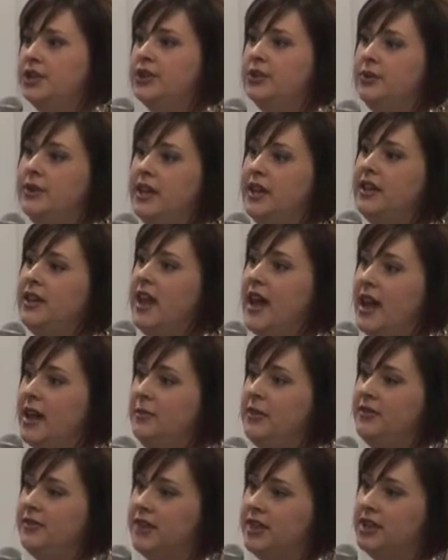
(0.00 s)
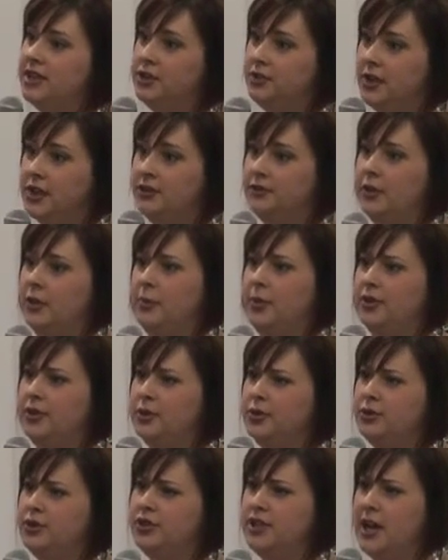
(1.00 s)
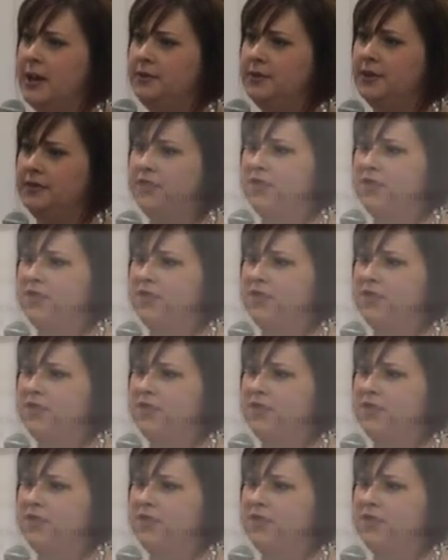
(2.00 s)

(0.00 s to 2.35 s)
So it can be very stressful, but those are types